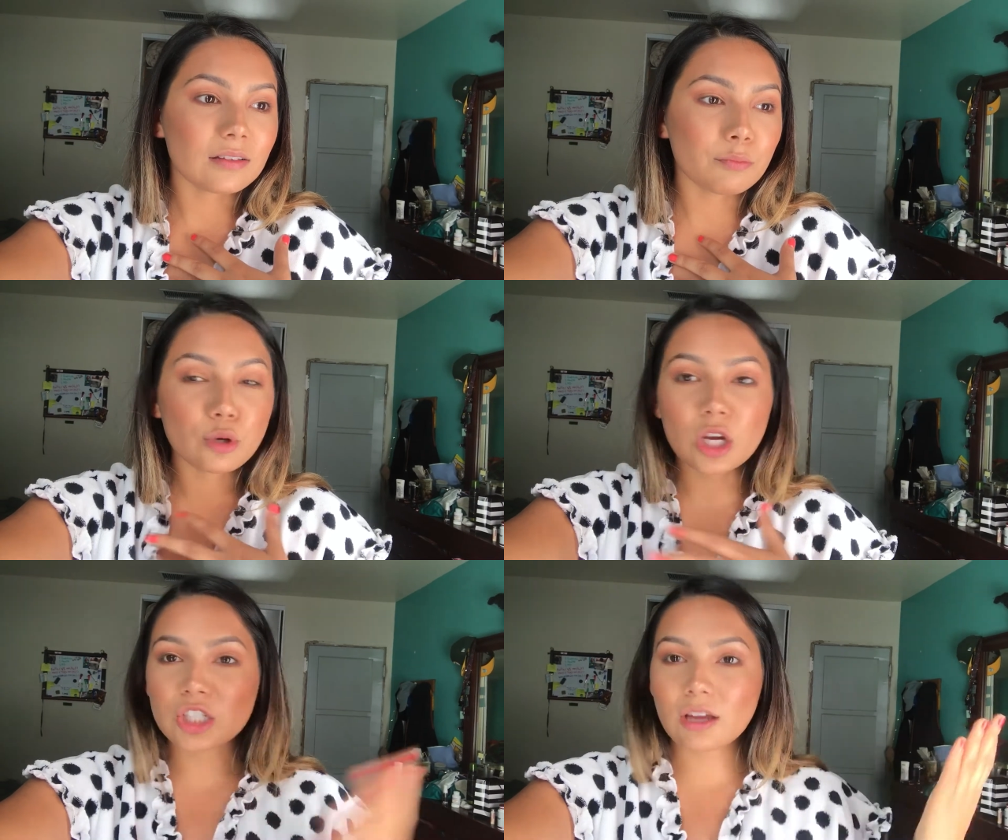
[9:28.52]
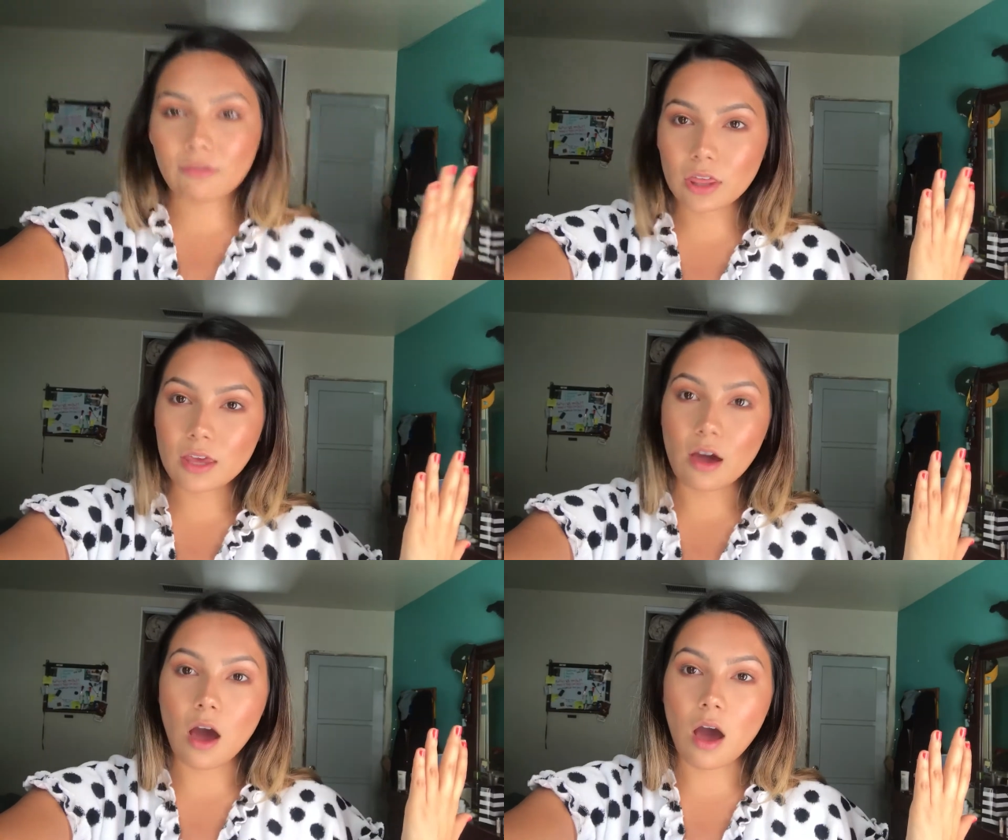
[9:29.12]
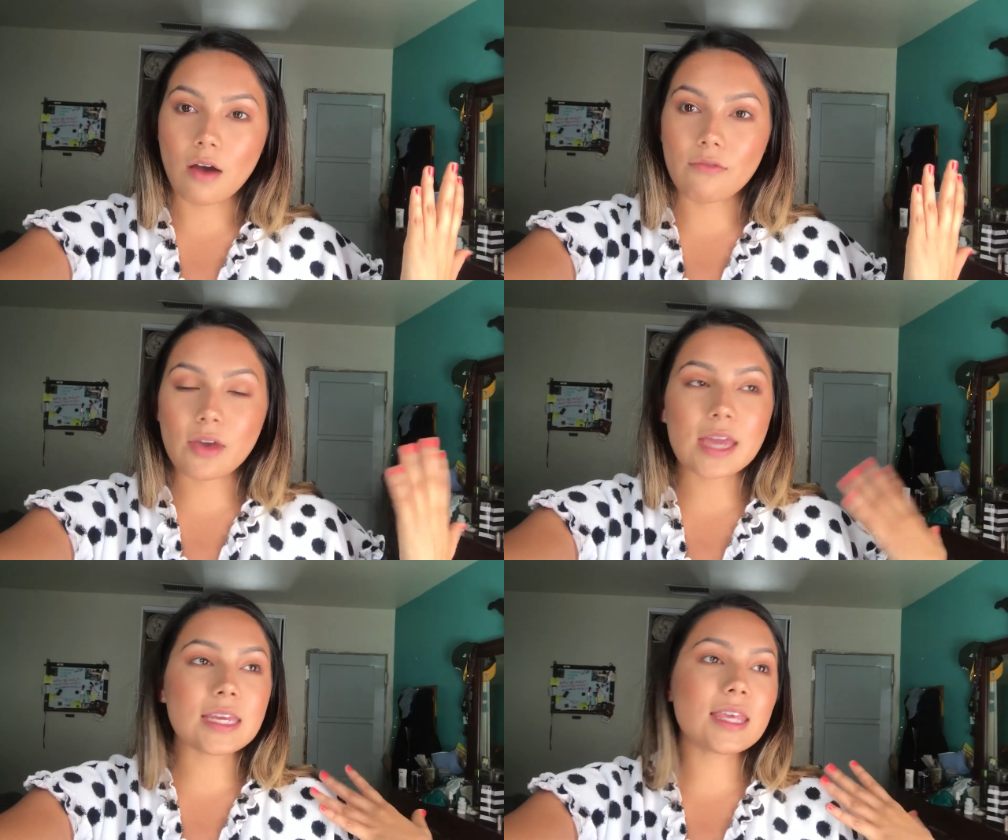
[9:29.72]
brush everything off,
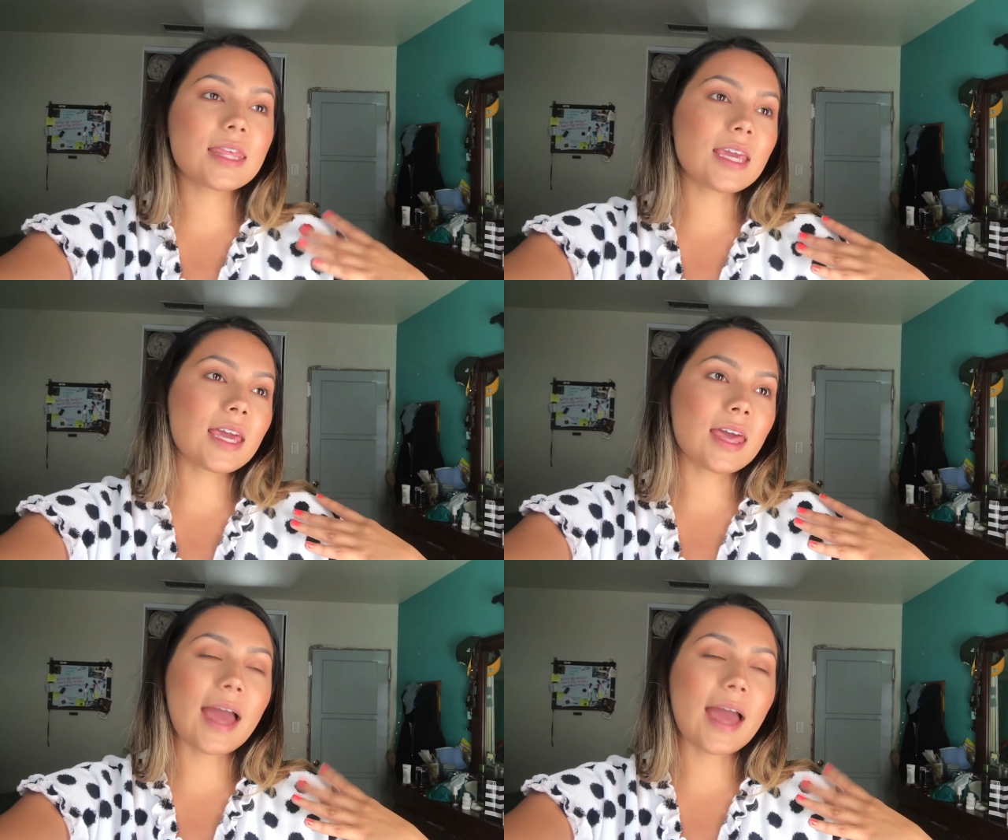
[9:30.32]
anything,